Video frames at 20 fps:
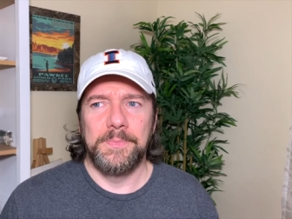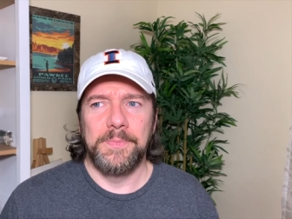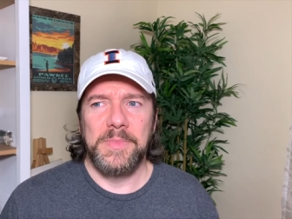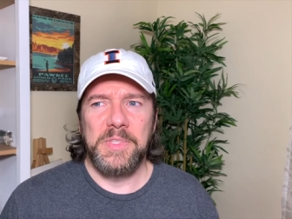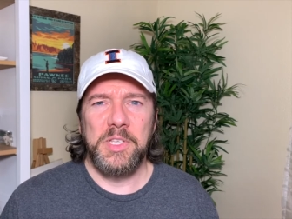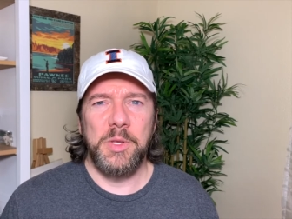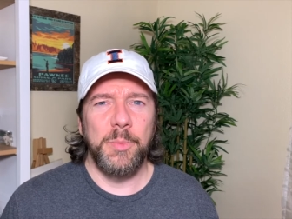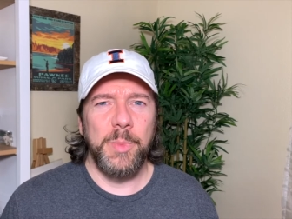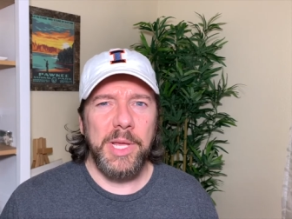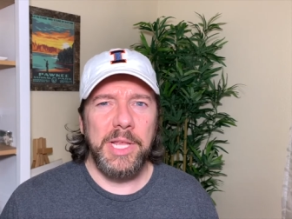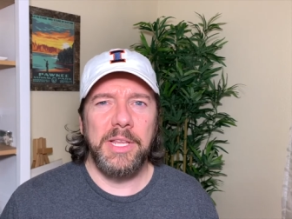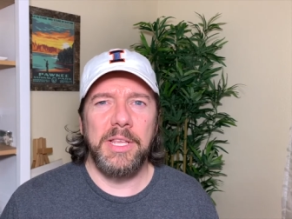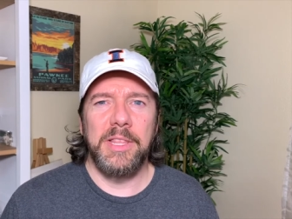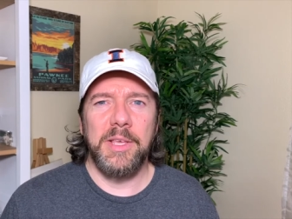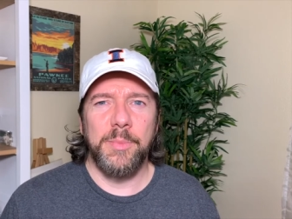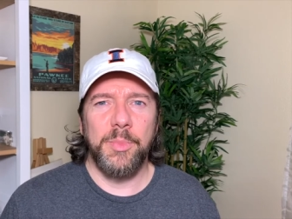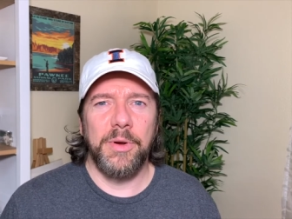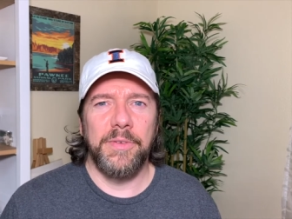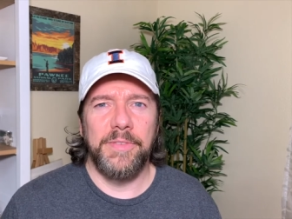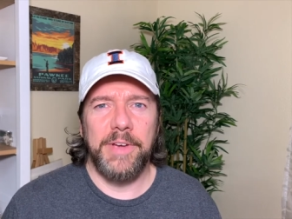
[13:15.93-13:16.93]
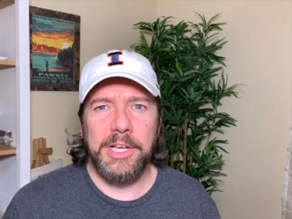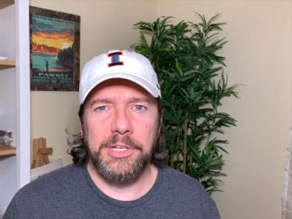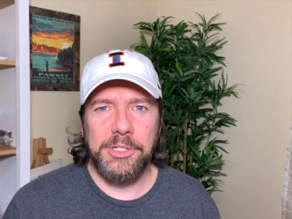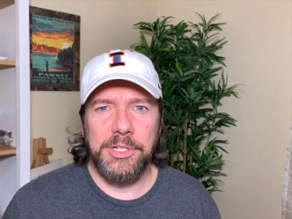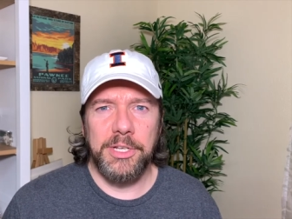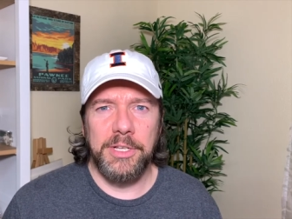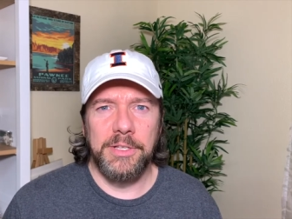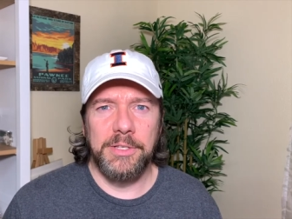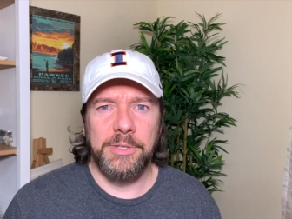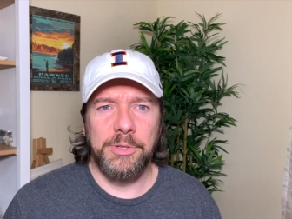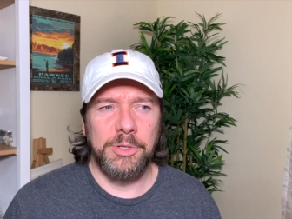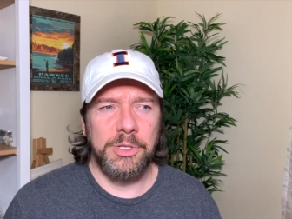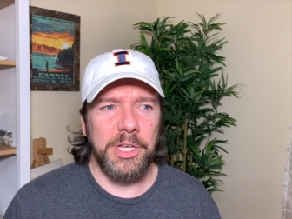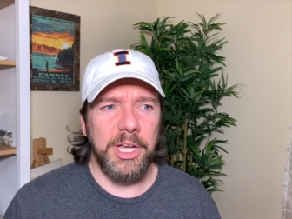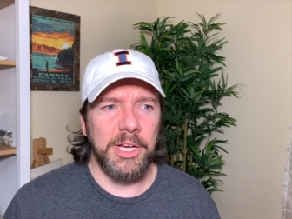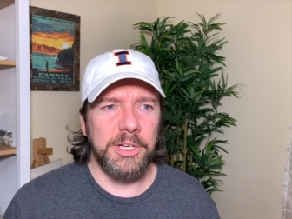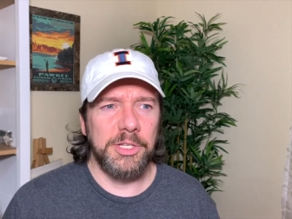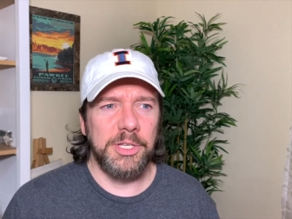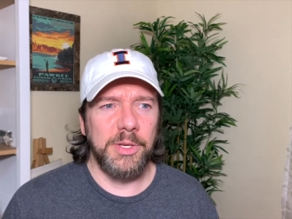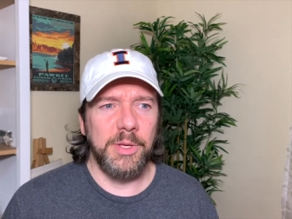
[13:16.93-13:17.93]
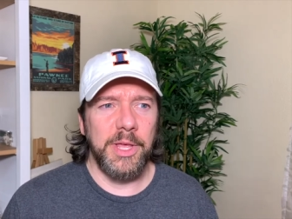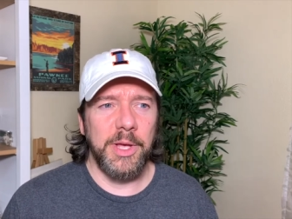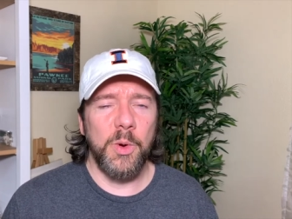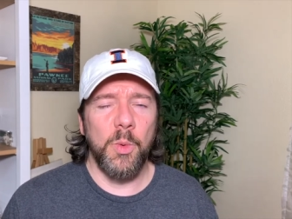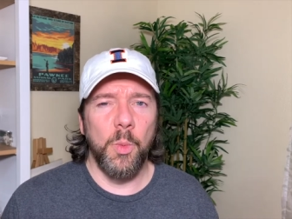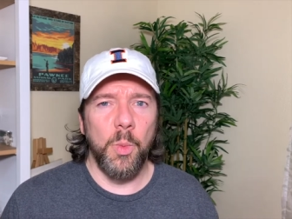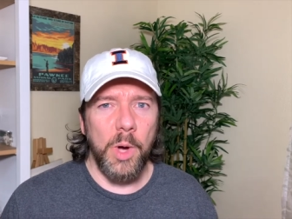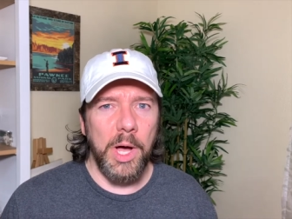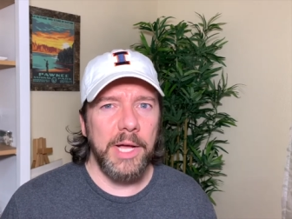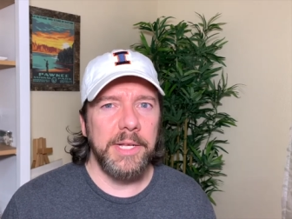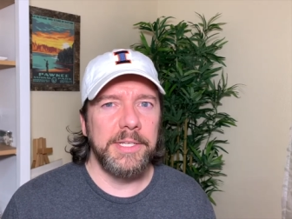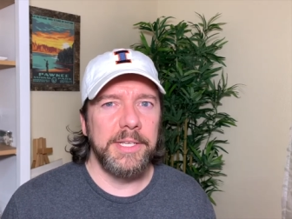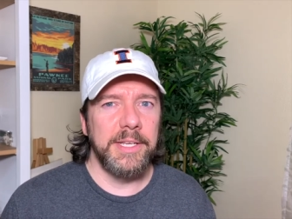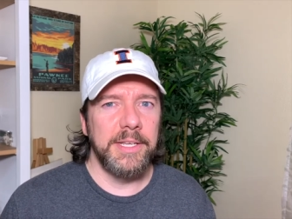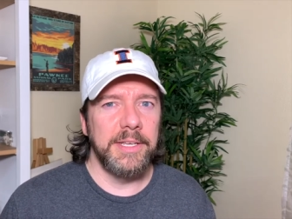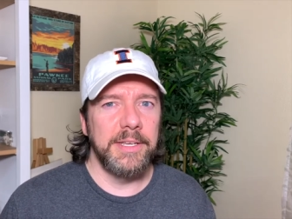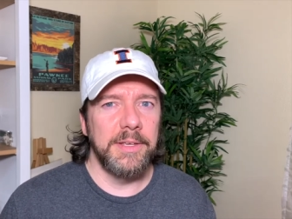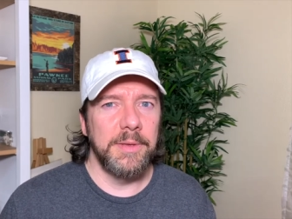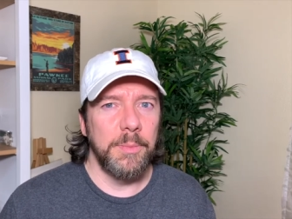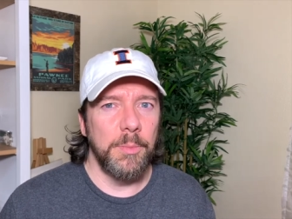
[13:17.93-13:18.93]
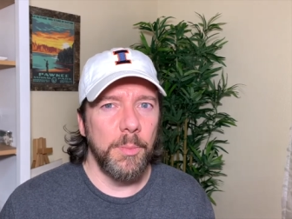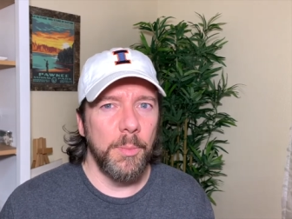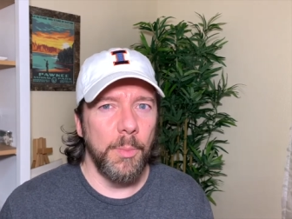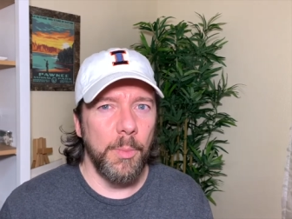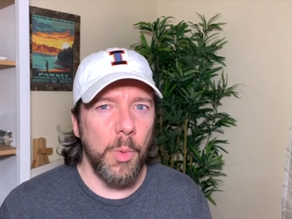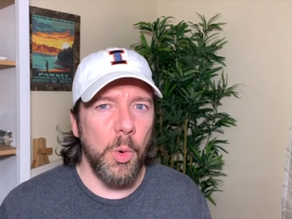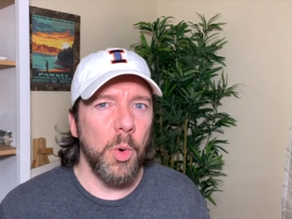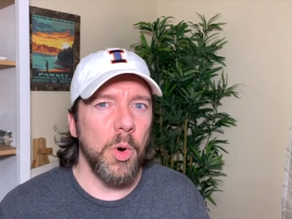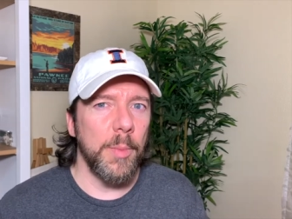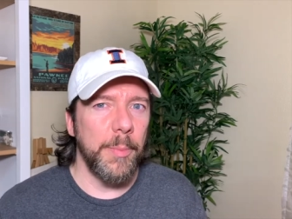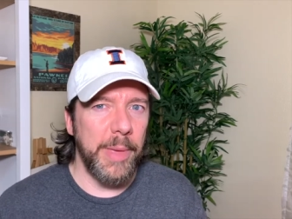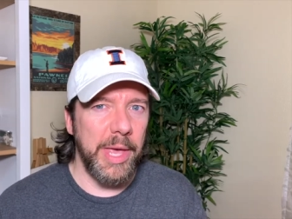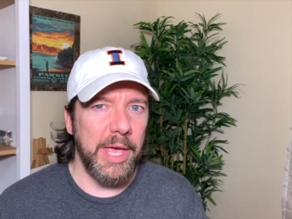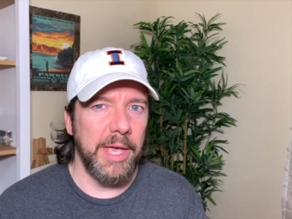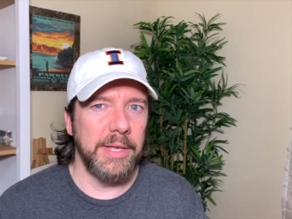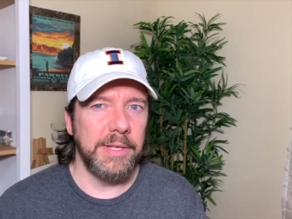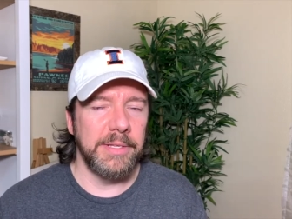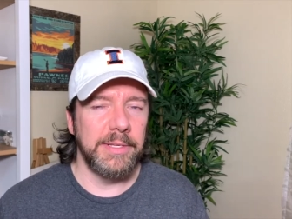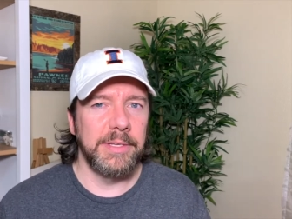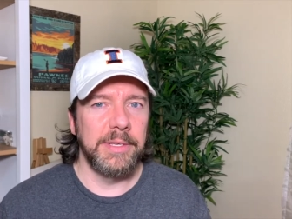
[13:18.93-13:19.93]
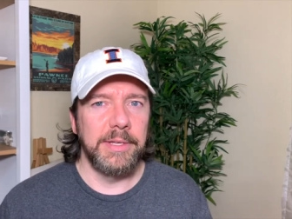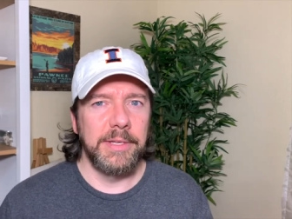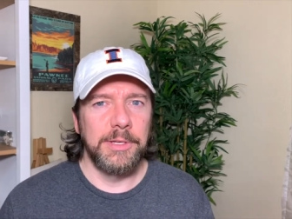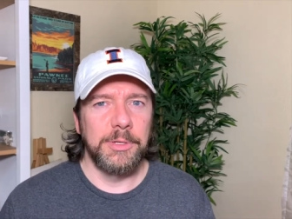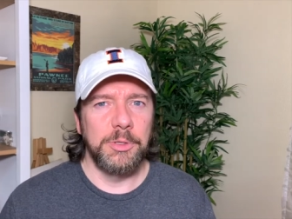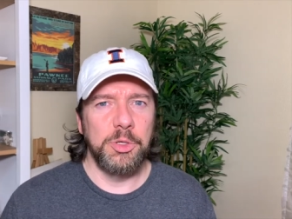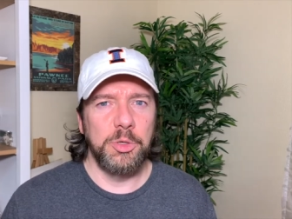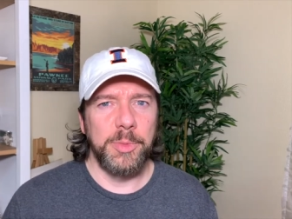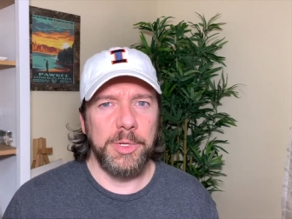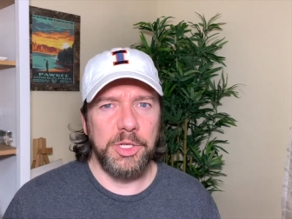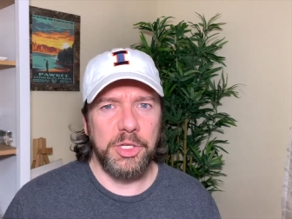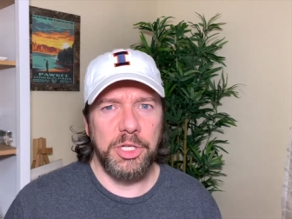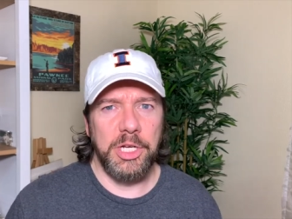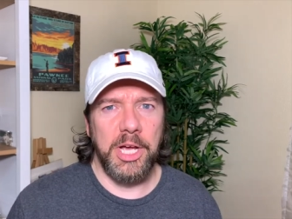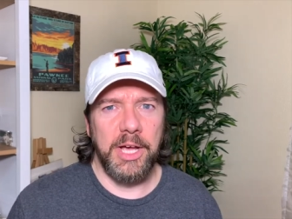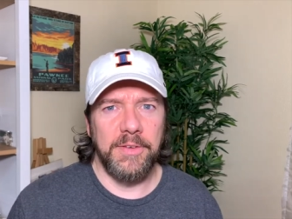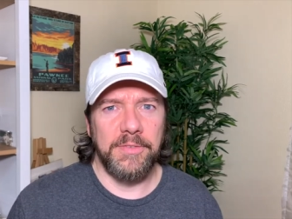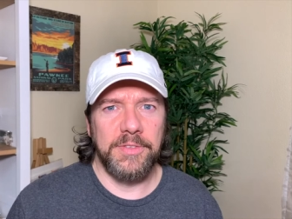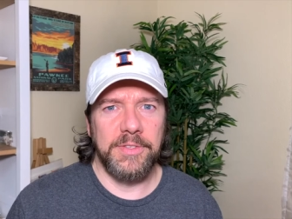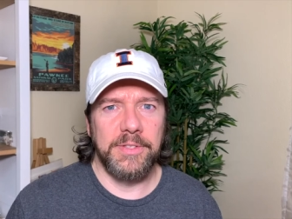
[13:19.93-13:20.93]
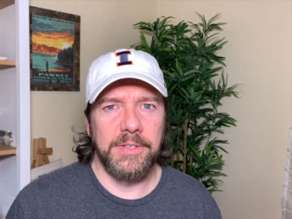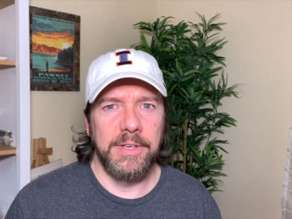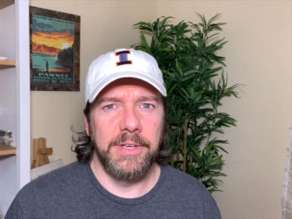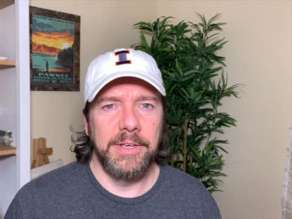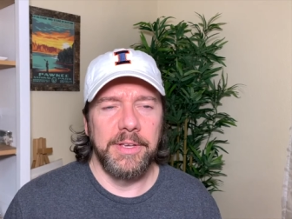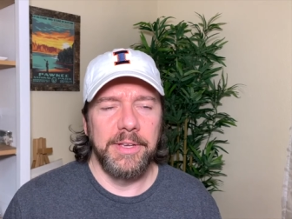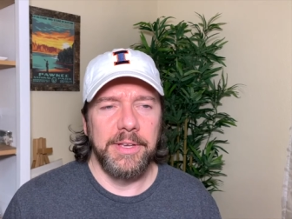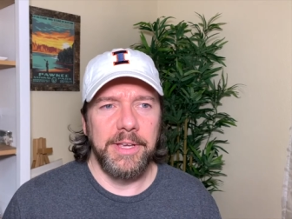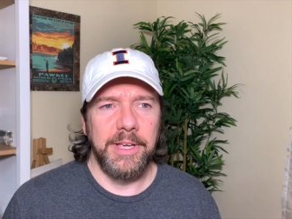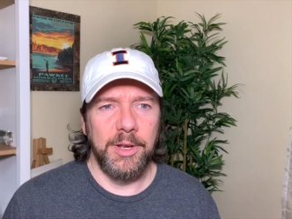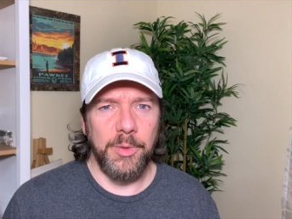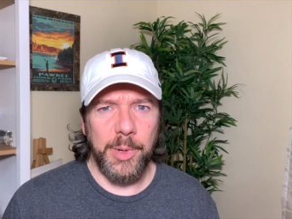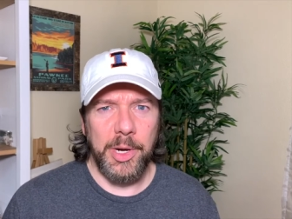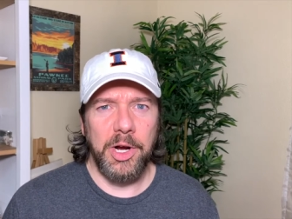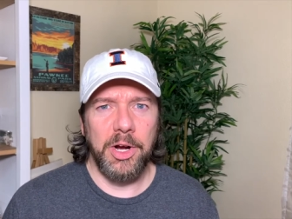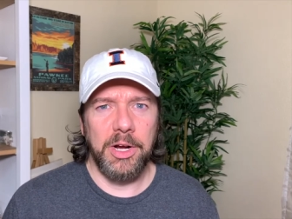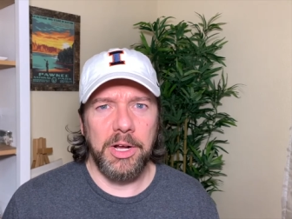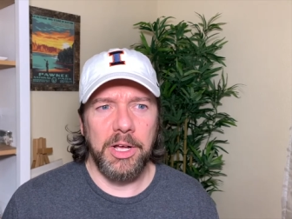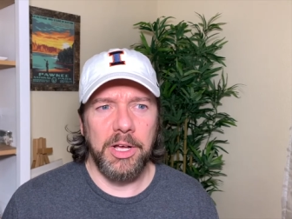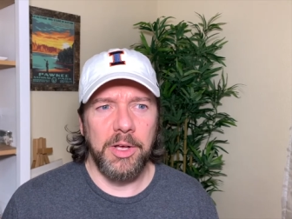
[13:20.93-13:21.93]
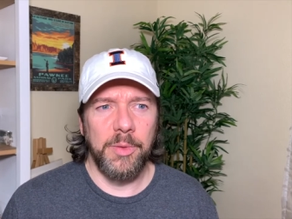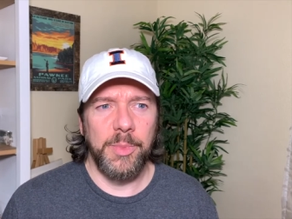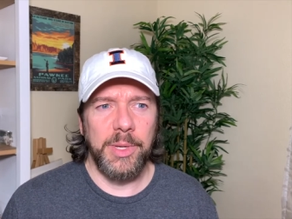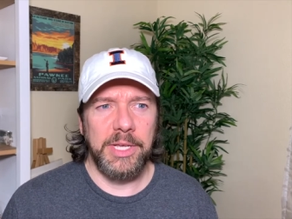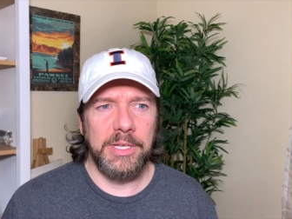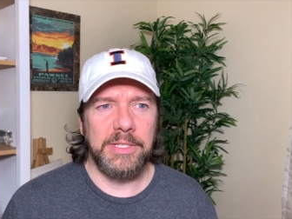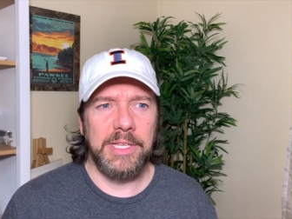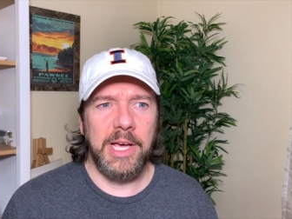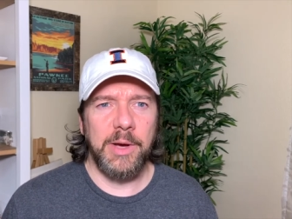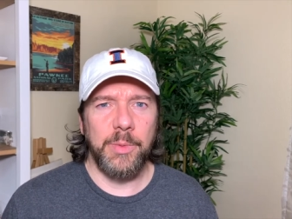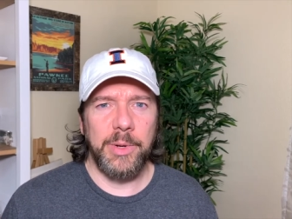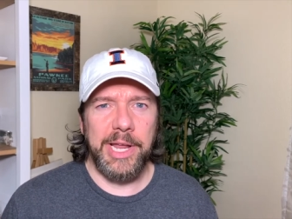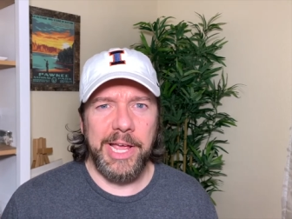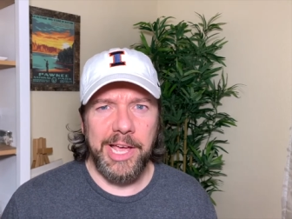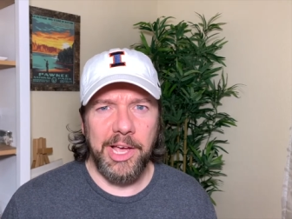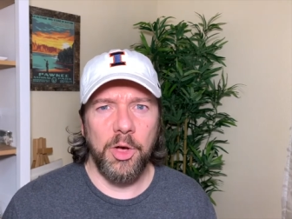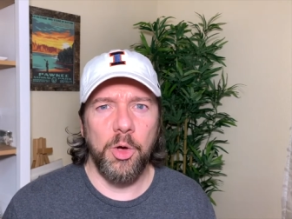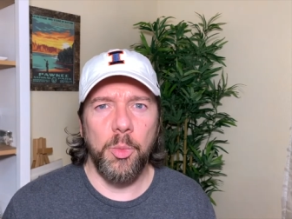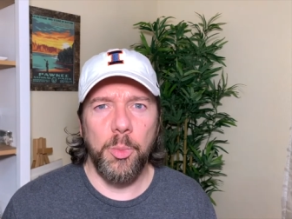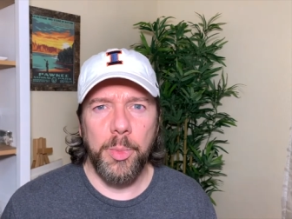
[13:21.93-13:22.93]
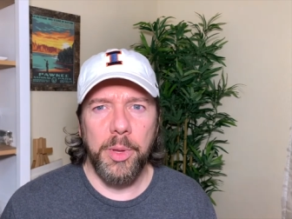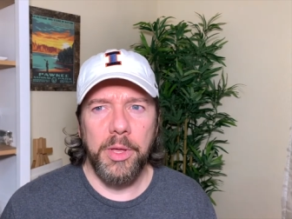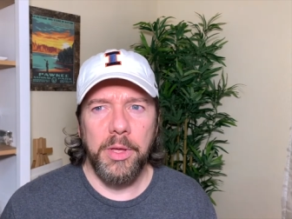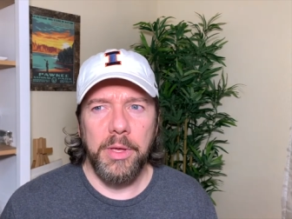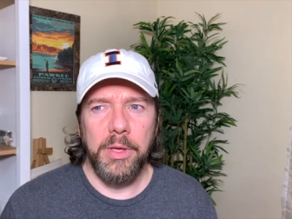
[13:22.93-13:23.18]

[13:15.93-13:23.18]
demeaning the profession. So she actually, like, wanted more men to be chefs in America because that would help.